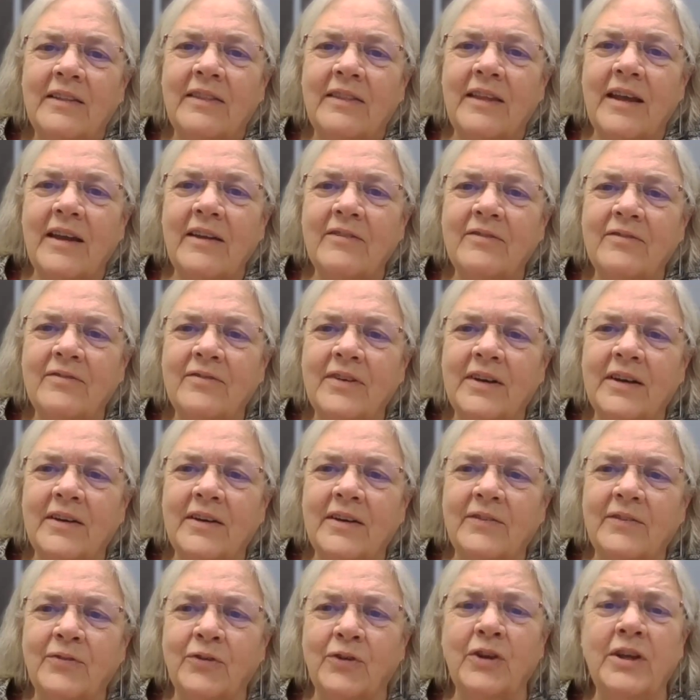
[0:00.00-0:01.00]

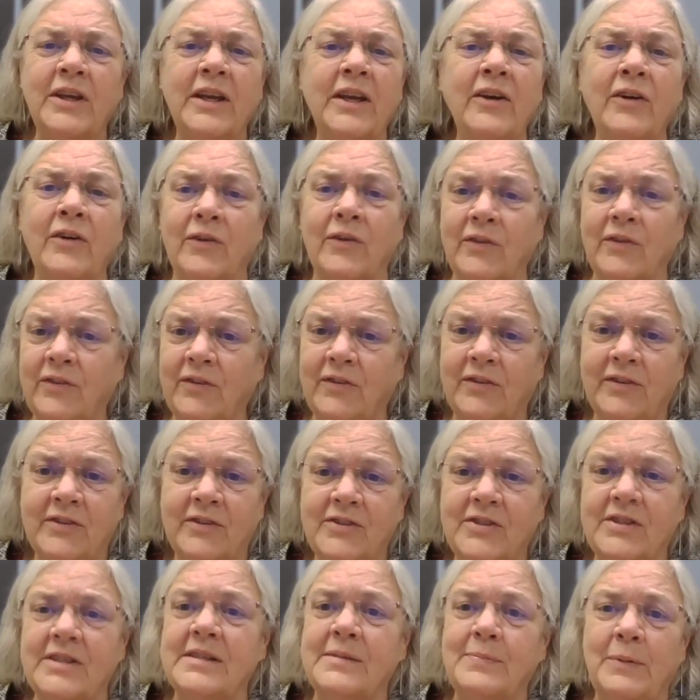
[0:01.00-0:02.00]
For years,
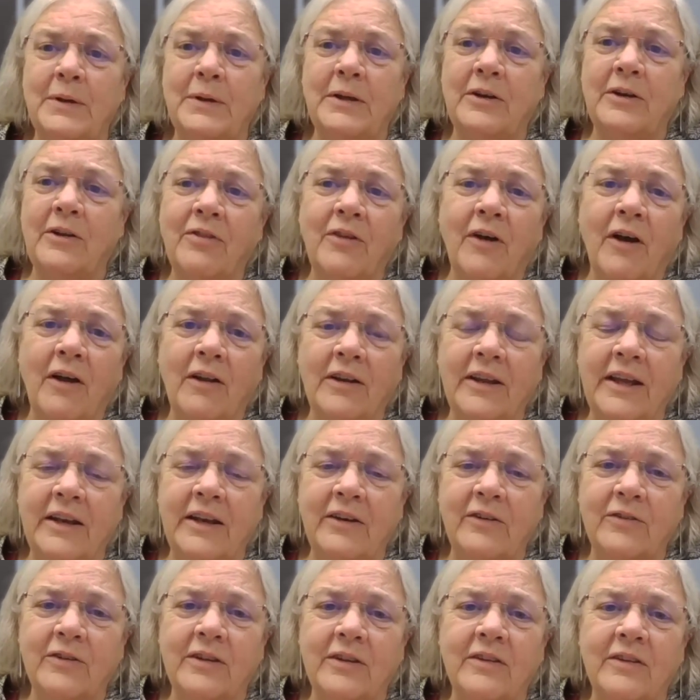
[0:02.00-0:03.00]
she's been a thought
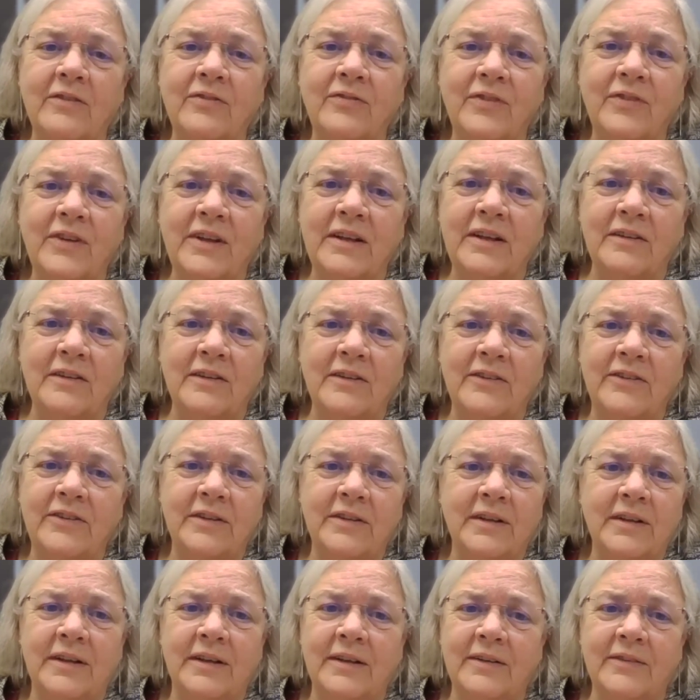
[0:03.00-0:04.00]
leader in the field
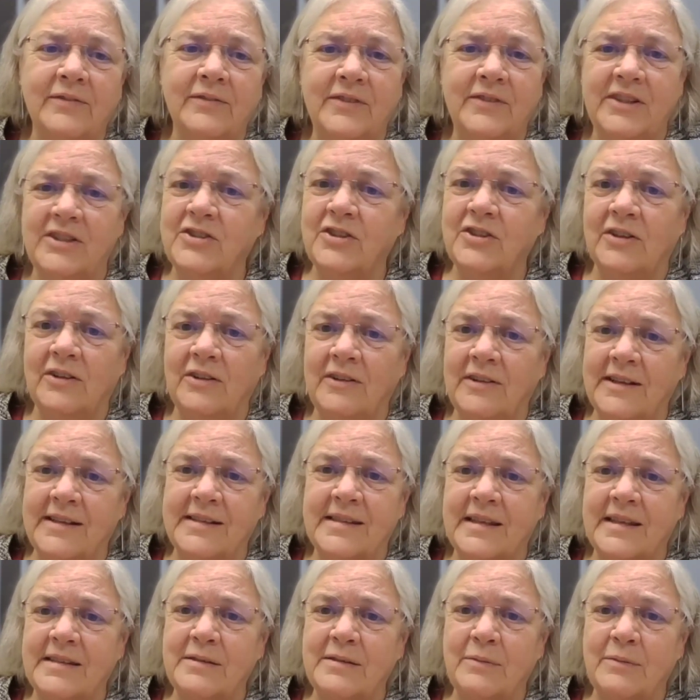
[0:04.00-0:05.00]
of digital
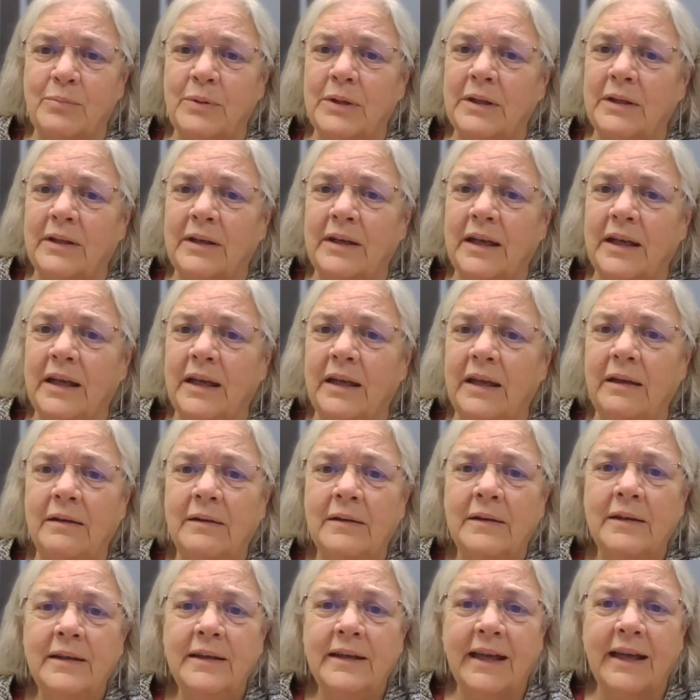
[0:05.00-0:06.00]
accessibility,
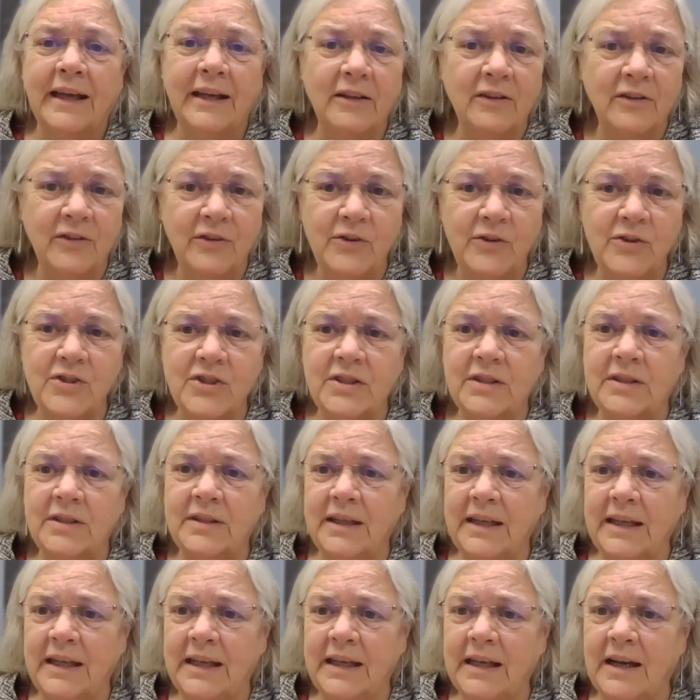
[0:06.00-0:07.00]

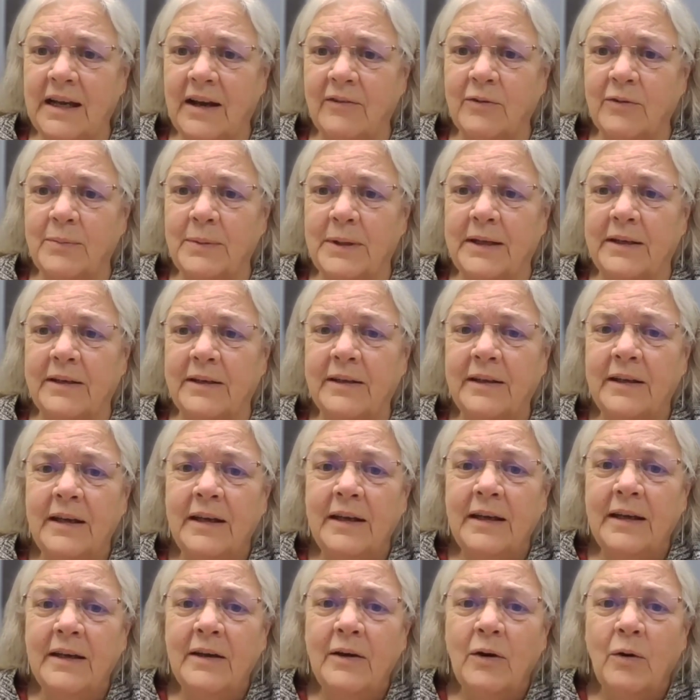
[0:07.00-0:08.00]
inclusion, e-government.
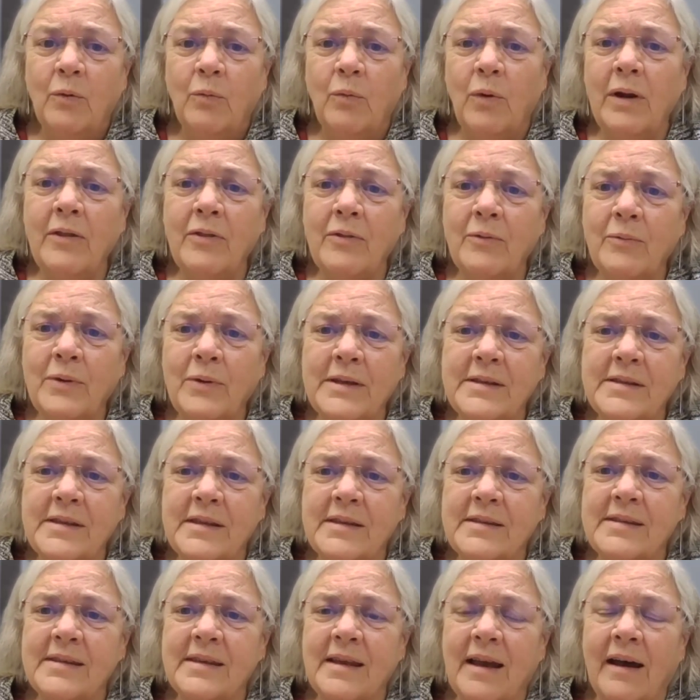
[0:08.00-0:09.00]
One of the
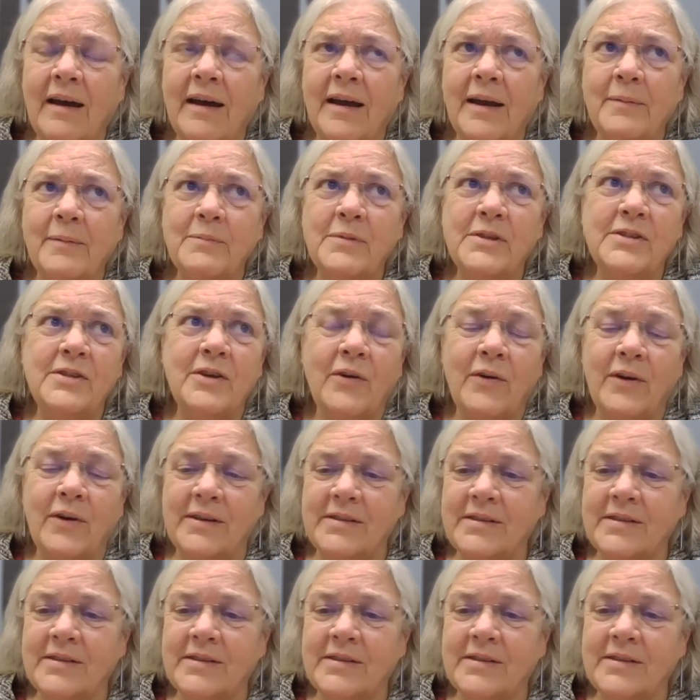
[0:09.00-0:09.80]
reasons I'm so